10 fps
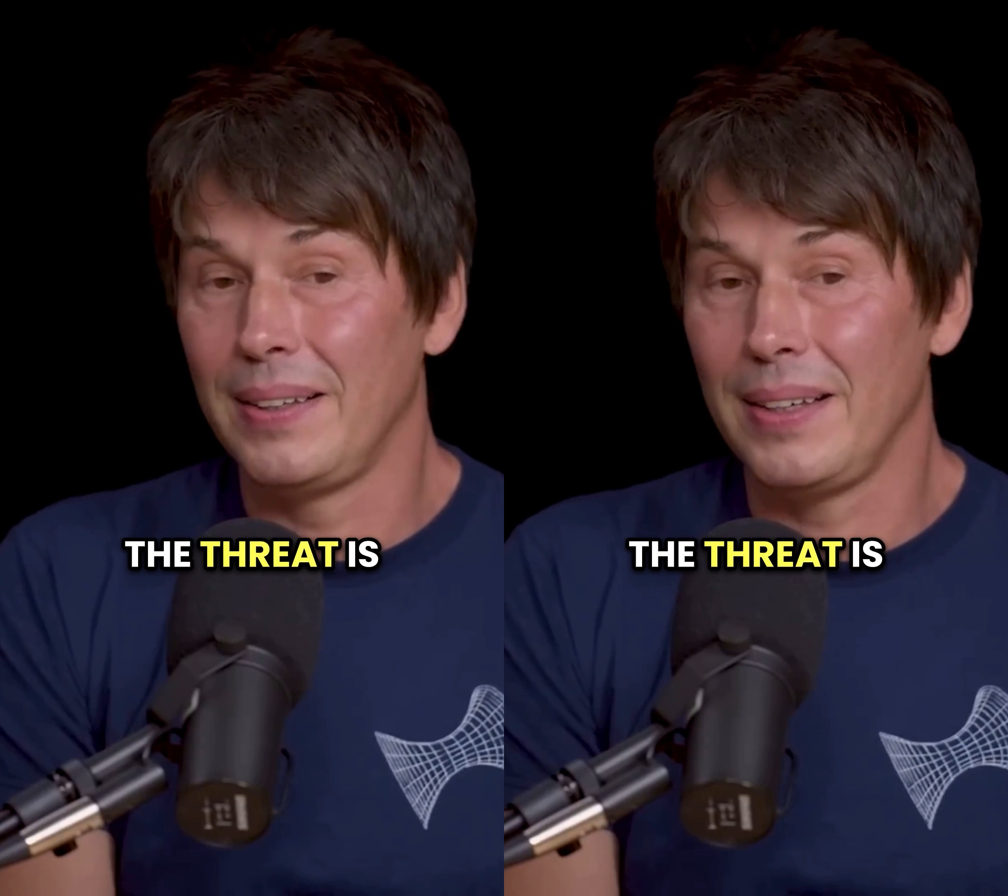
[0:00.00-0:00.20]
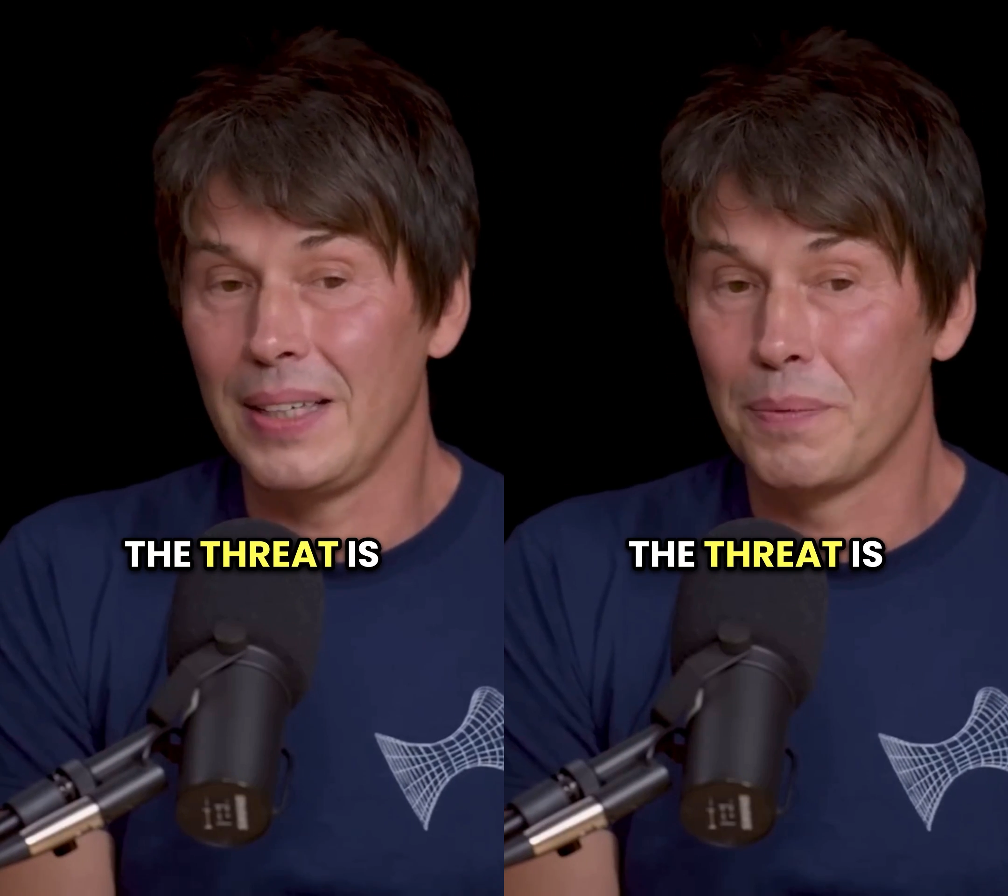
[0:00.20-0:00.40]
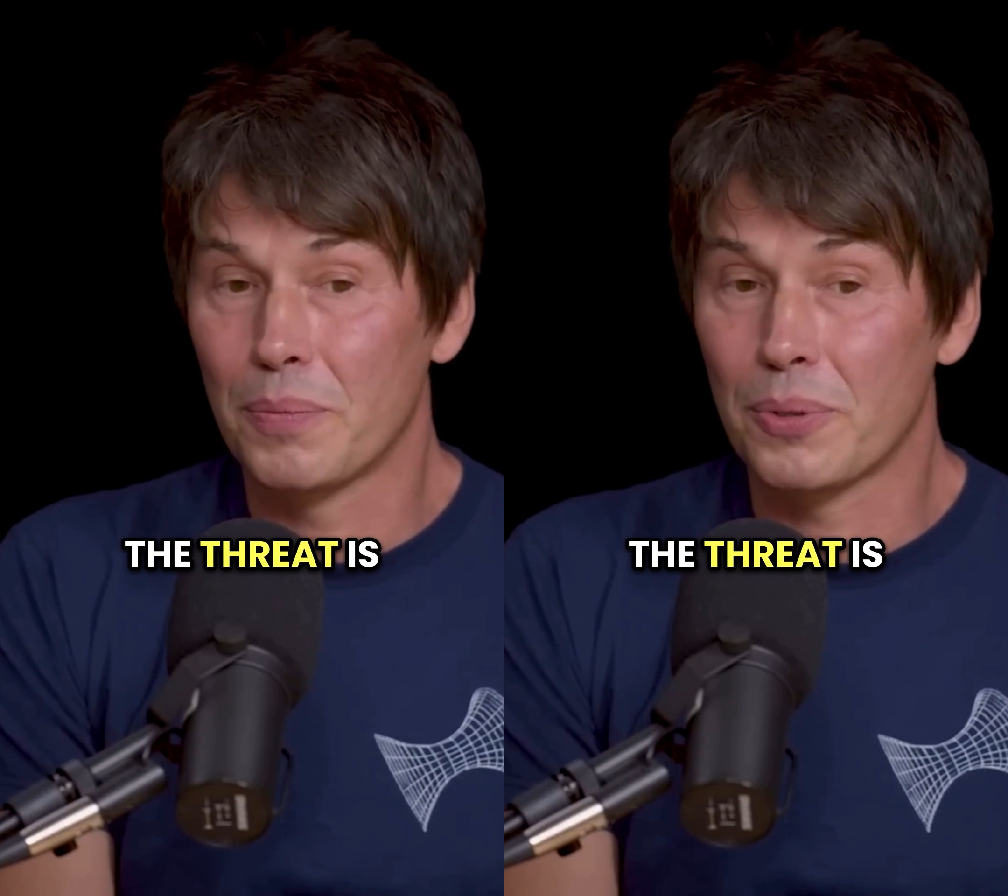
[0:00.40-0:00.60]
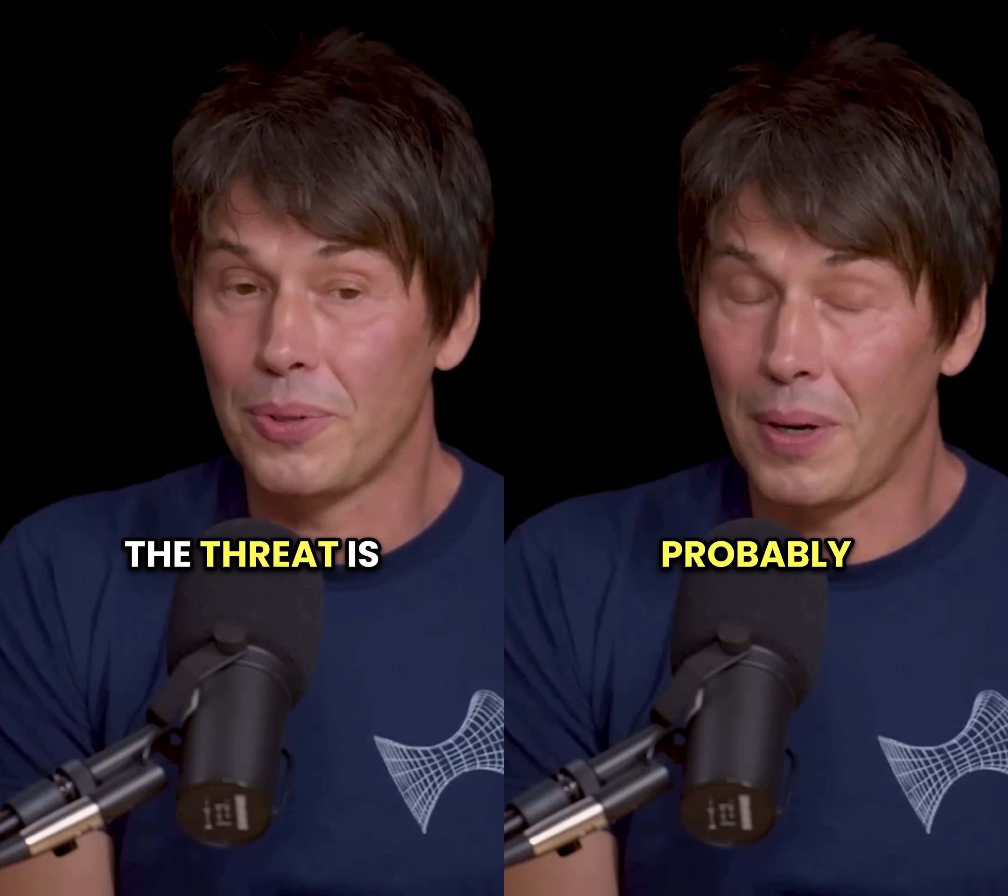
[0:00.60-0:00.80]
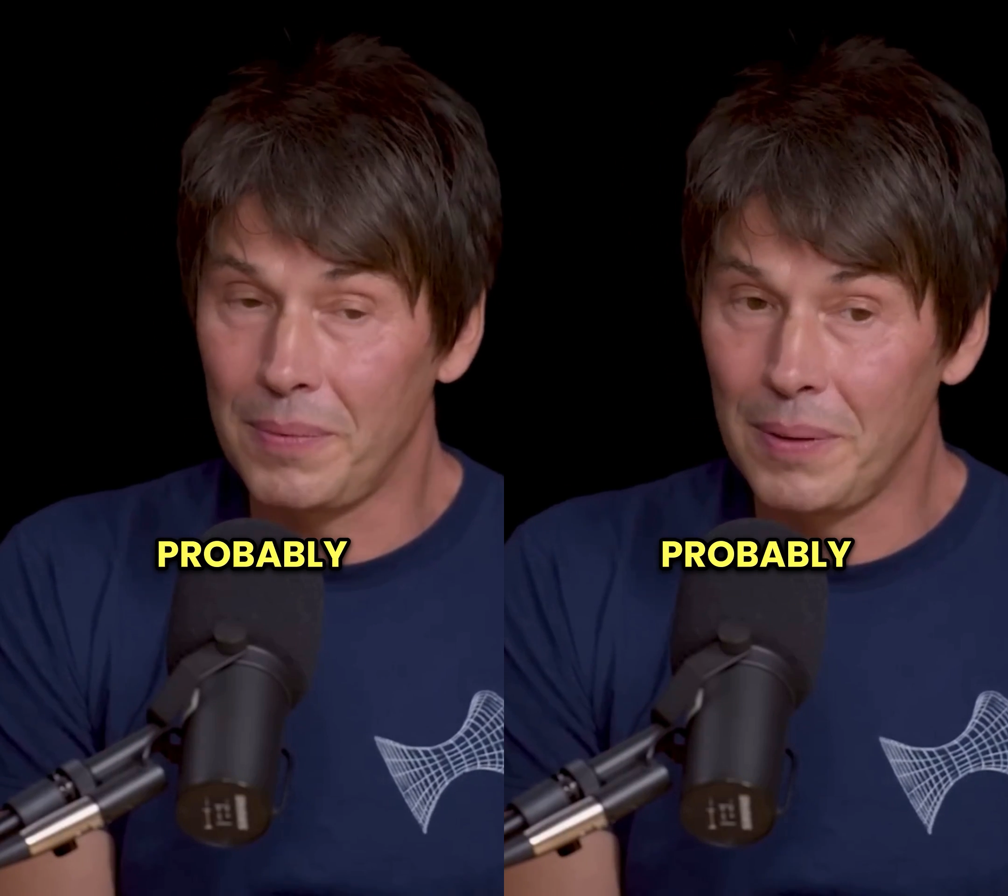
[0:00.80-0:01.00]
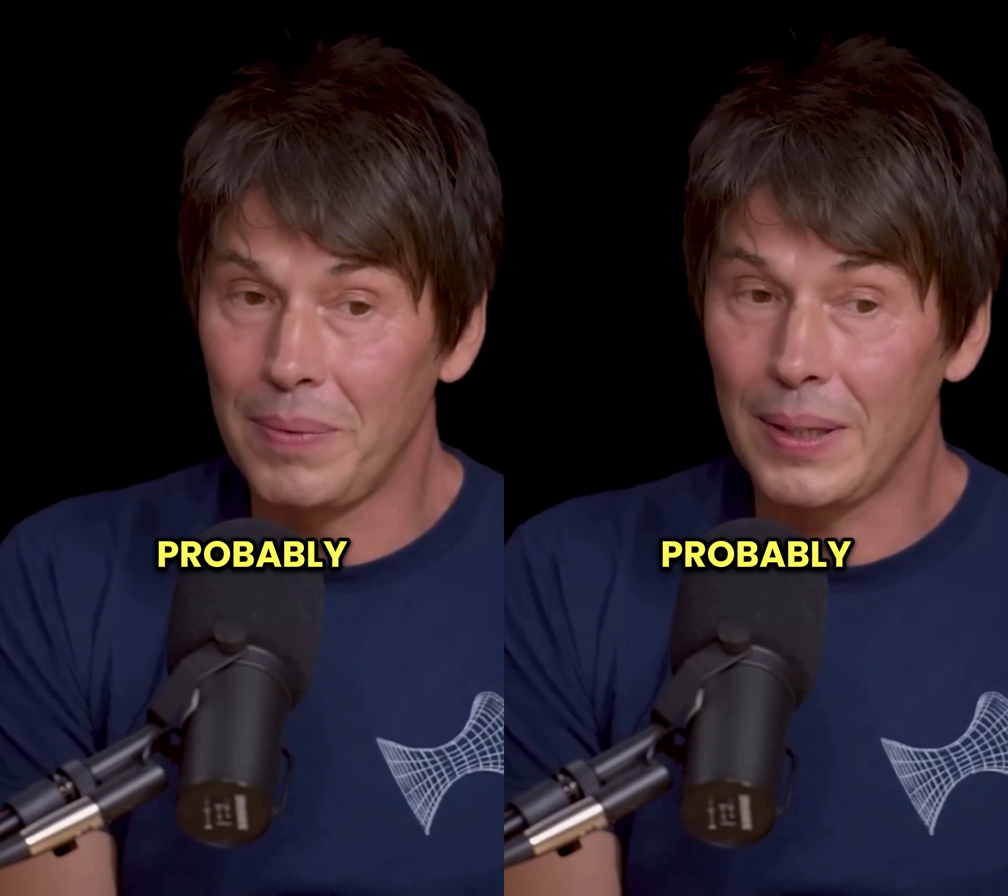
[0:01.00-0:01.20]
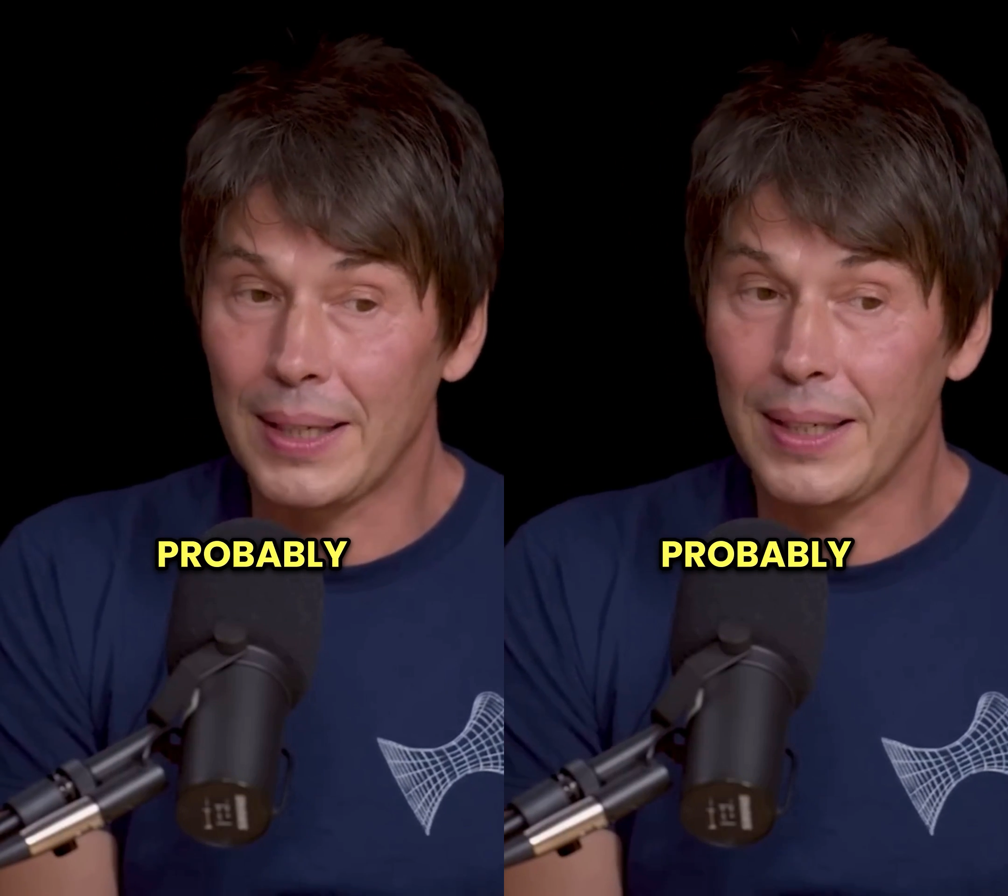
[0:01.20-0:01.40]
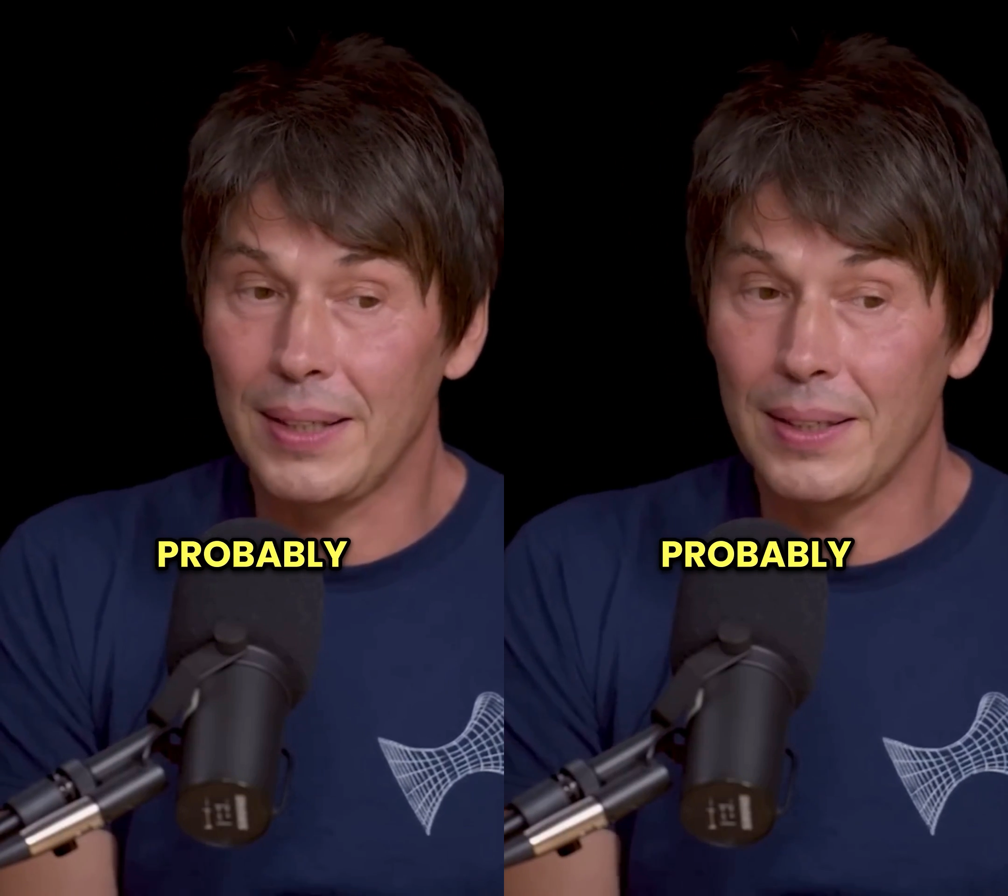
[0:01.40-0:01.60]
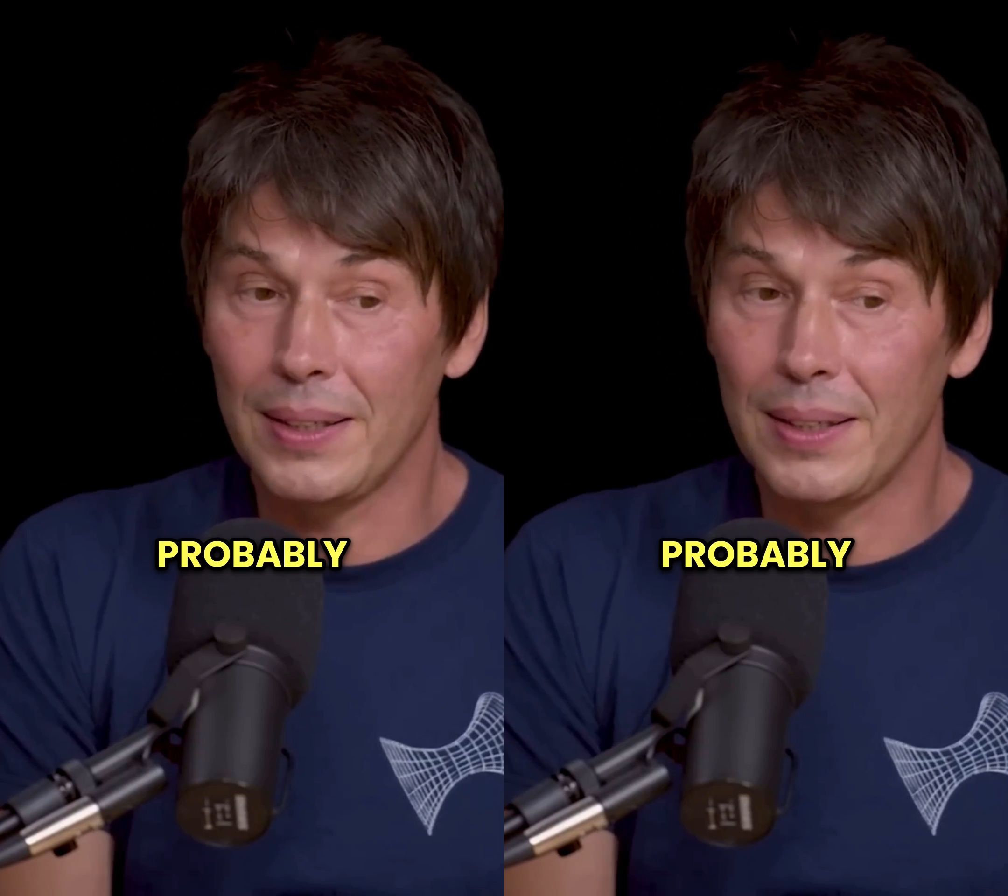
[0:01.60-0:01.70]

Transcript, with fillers: is probably